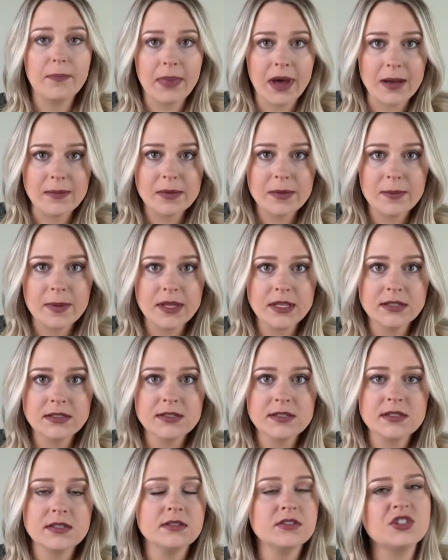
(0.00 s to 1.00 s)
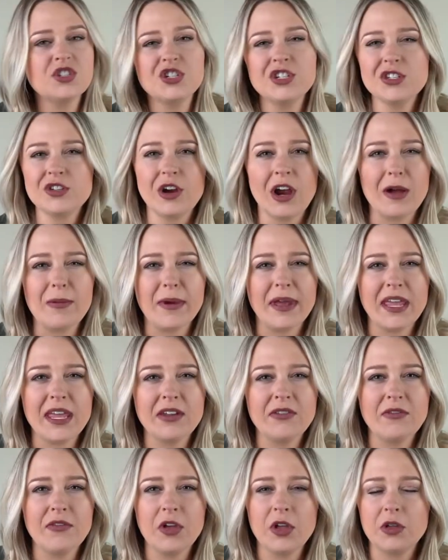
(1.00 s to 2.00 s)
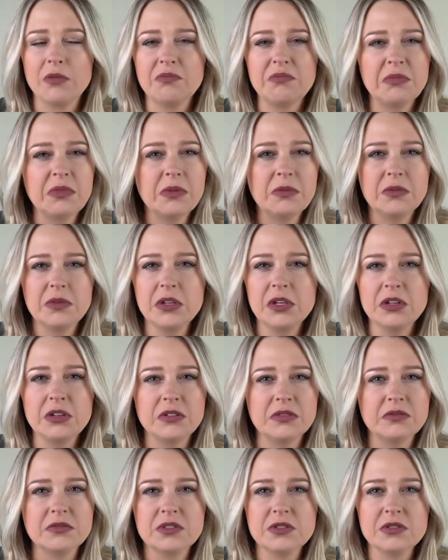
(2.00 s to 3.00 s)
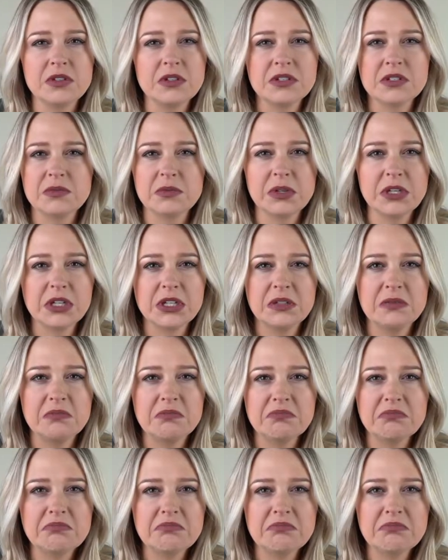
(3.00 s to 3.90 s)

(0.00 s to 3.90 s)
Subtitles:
Bobby pins, just grab a handful. It'll do you some good.